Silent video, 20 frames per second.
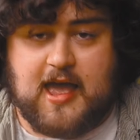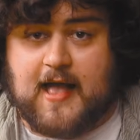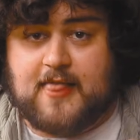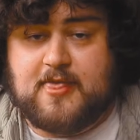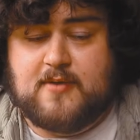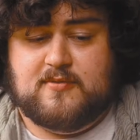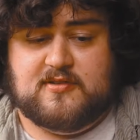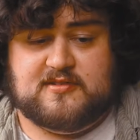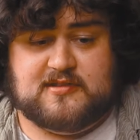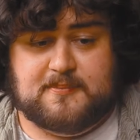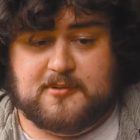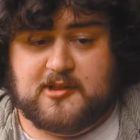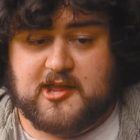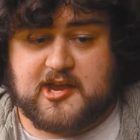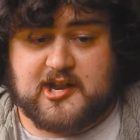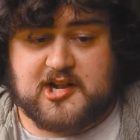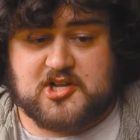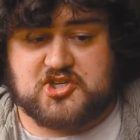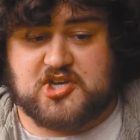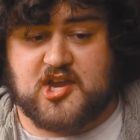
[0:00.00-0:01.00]
And then we're simply
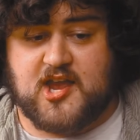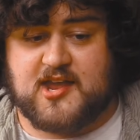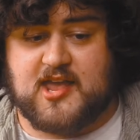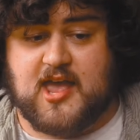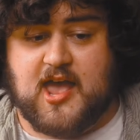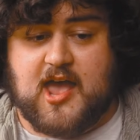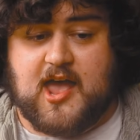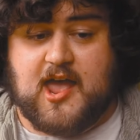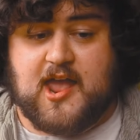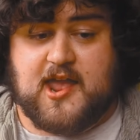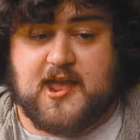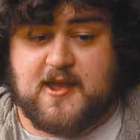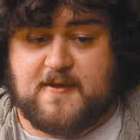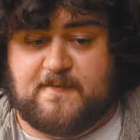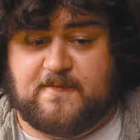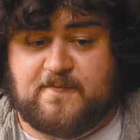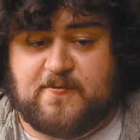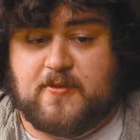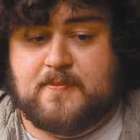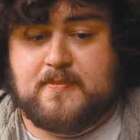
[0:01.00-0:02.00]
going to check,
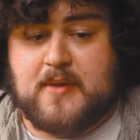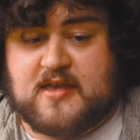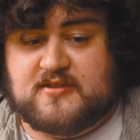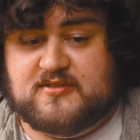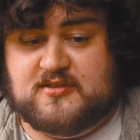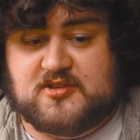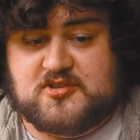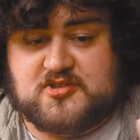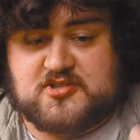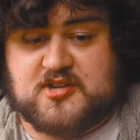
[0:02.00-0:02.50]
if the message